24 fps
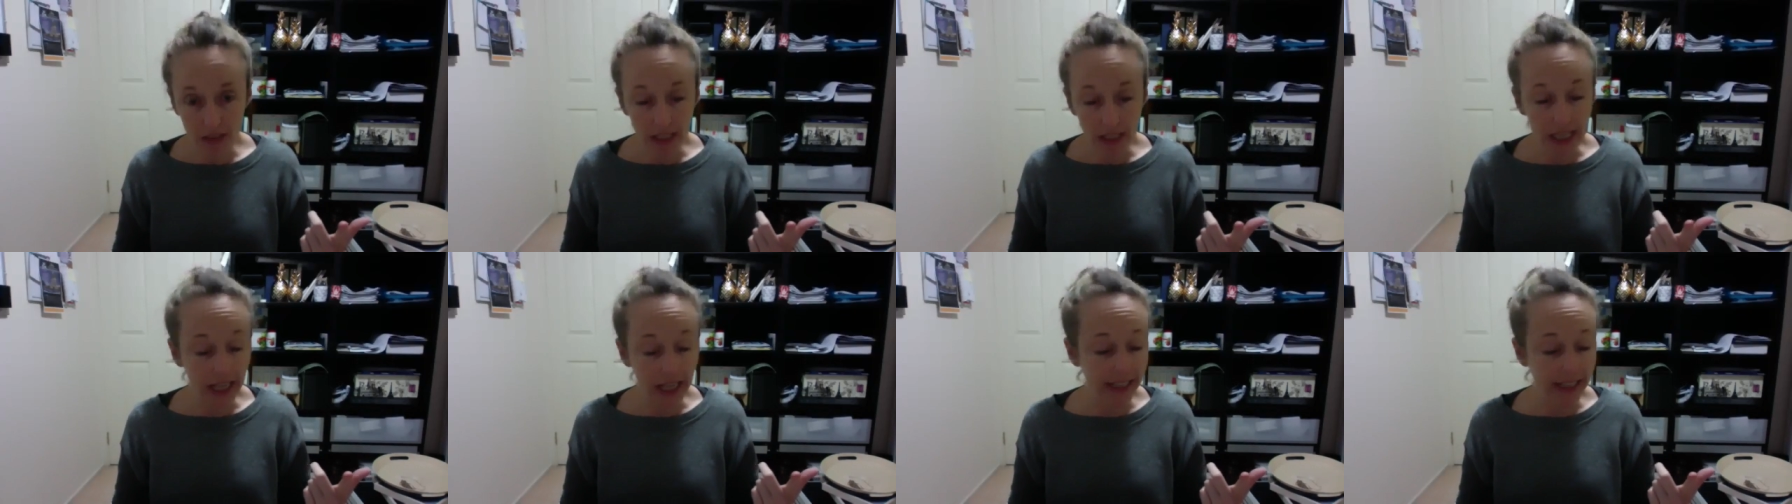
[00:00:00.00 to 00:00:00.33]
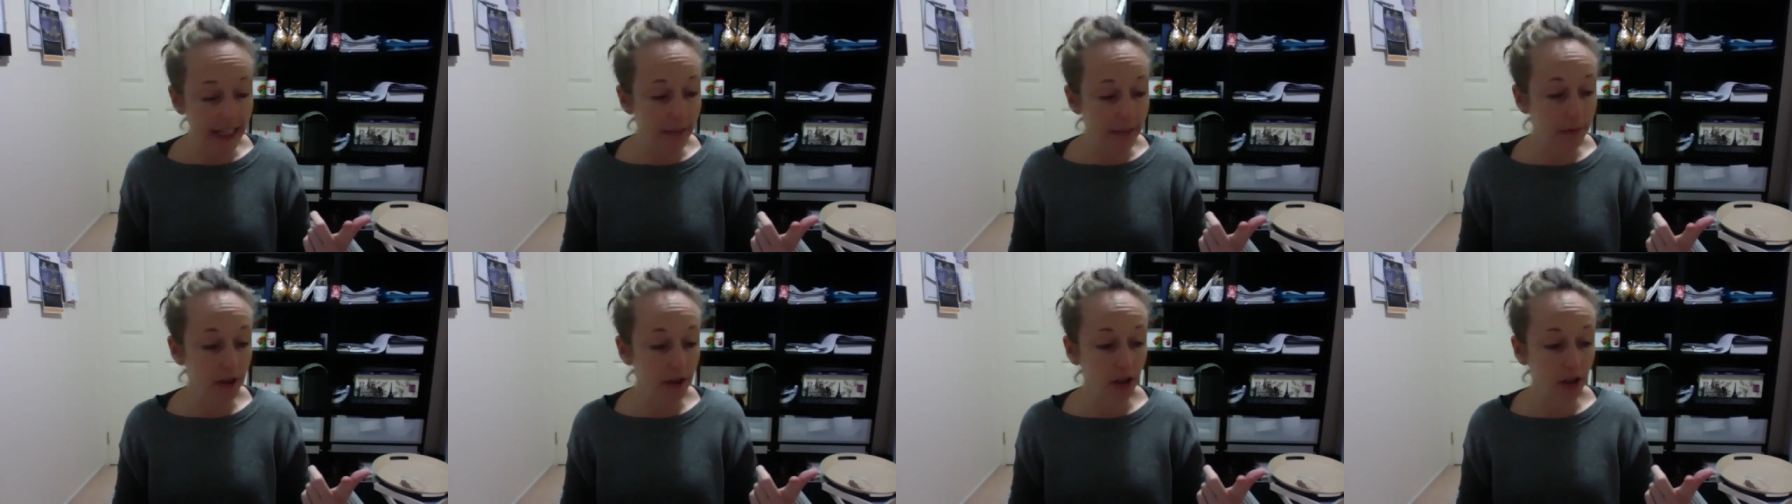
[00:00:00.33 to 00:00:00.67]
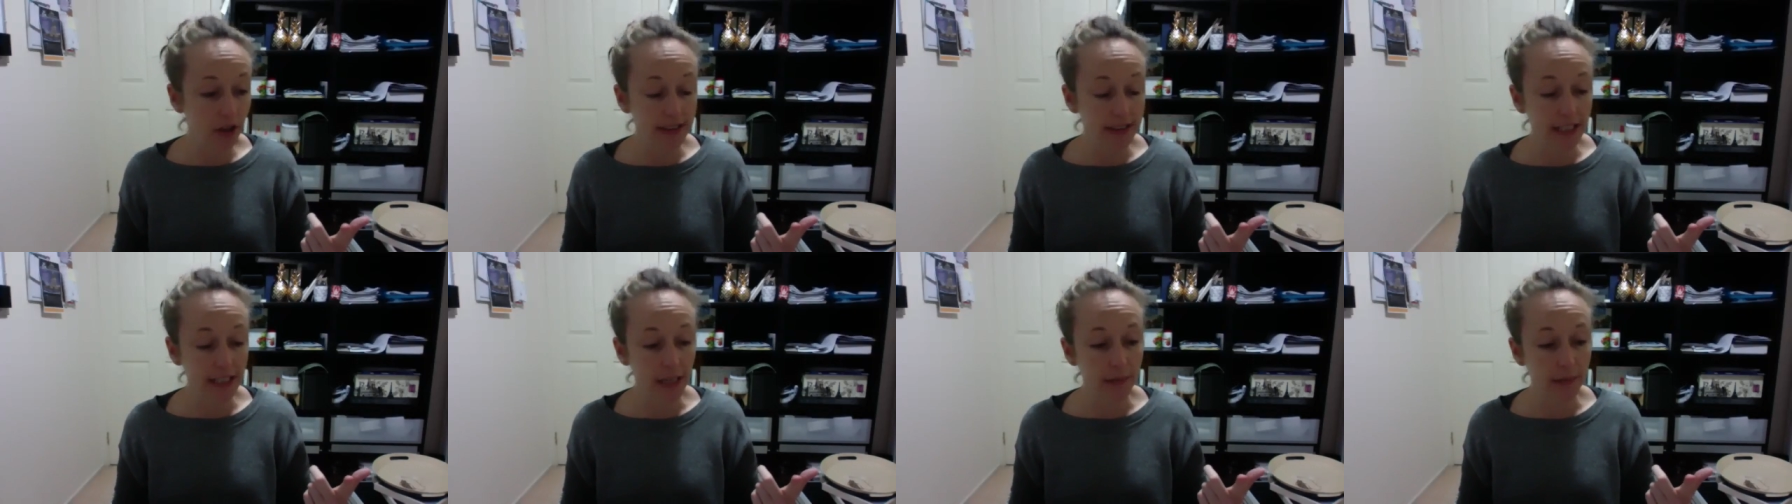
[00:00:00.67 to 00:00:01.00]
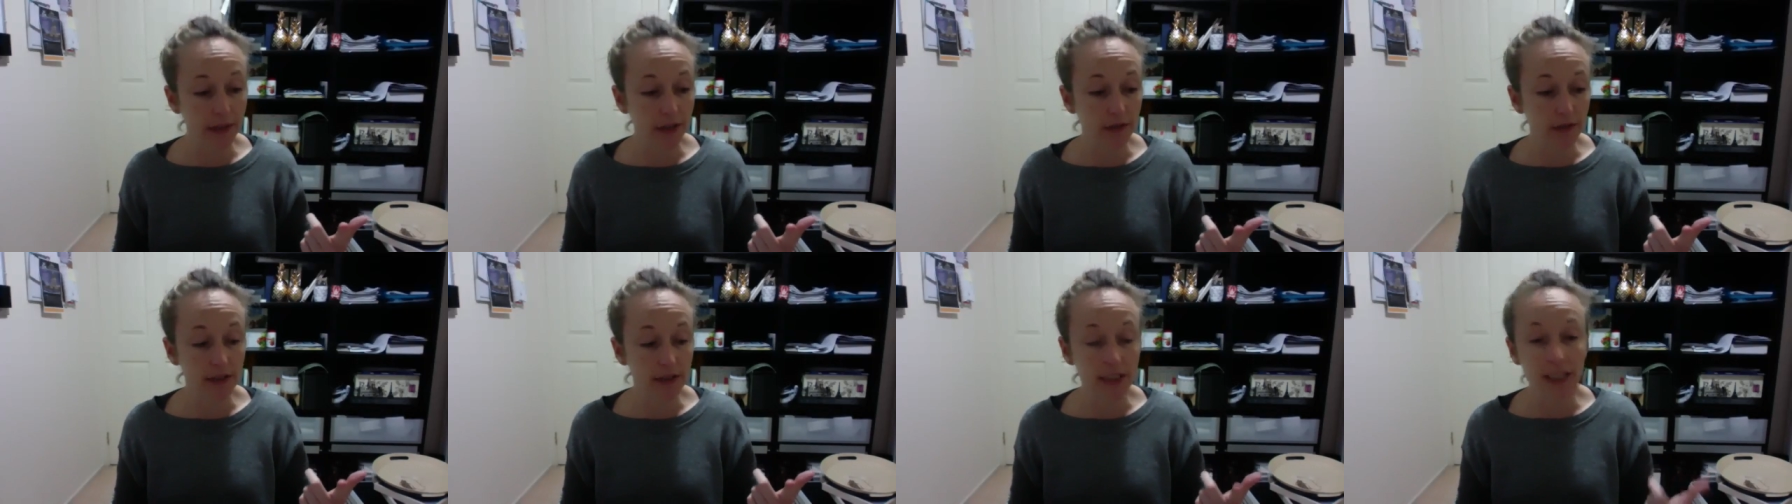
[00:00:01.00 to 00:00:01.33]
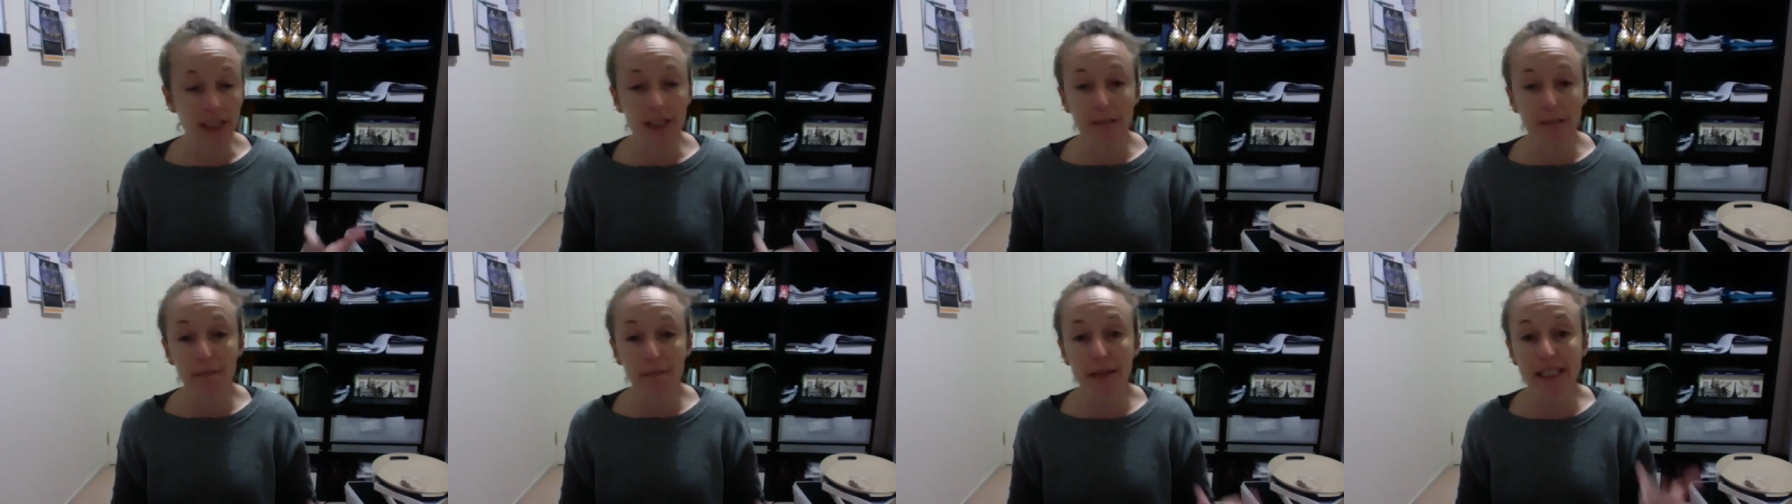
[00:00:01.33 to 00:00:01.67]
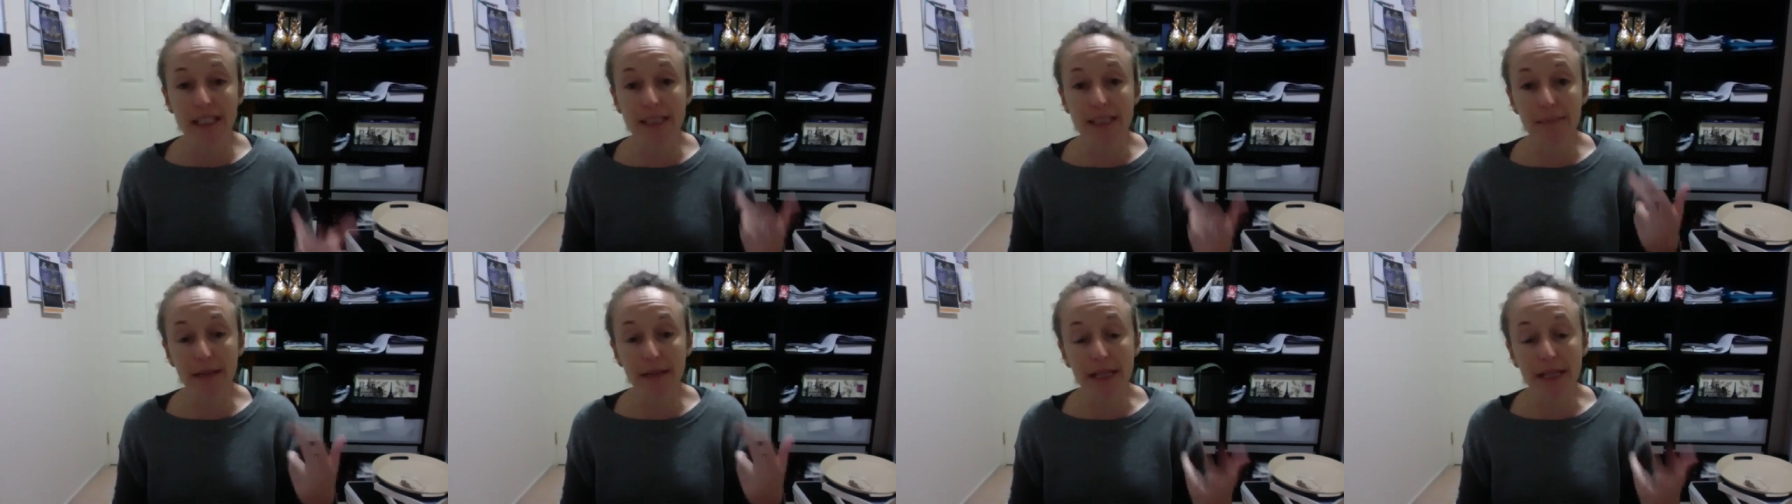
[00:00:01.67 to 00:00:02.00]
again with those chemicals, but
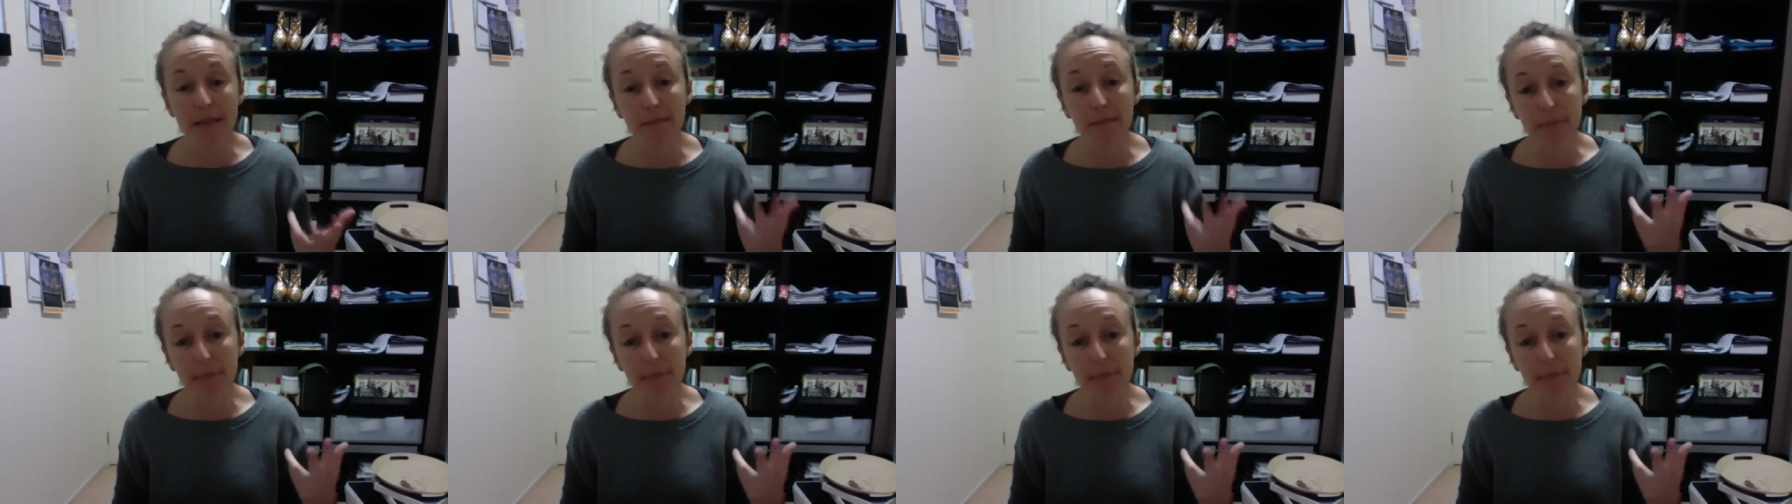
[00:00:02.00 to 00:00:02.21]
it's being